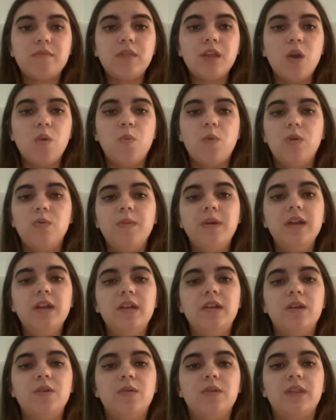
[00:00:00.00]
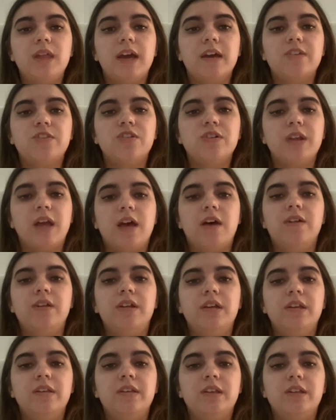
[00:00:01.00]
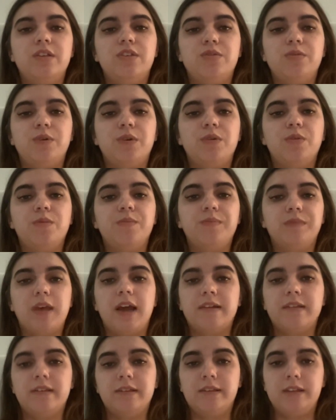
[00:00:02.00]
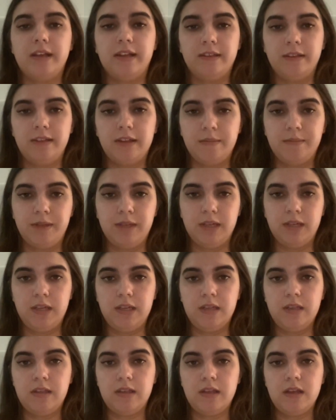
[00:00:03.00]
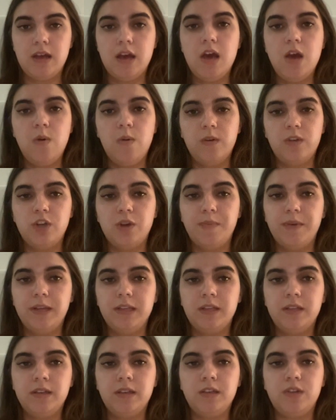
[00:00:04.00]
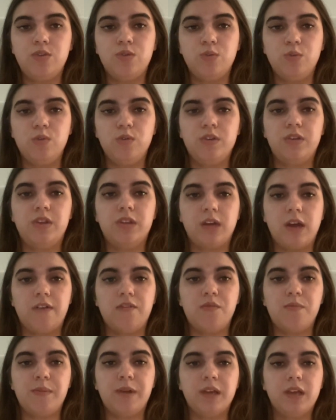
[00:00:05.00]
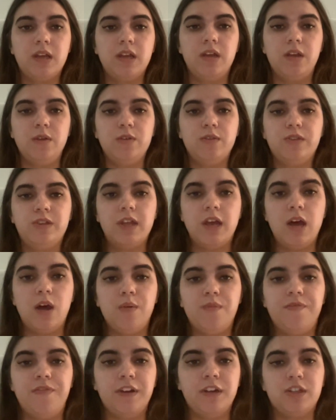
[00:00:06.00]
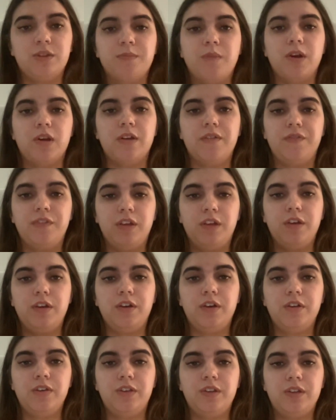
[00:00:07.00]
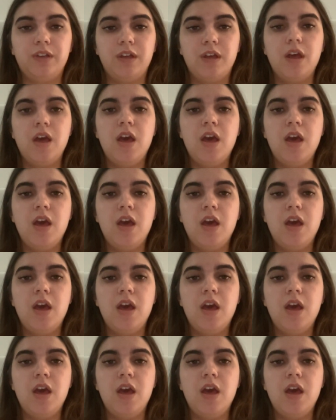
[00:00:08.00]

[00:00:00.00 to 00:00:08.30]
One way to deal with the externalities is through taxes and subsidies, which are basically the tools the government can use to help fix market failures.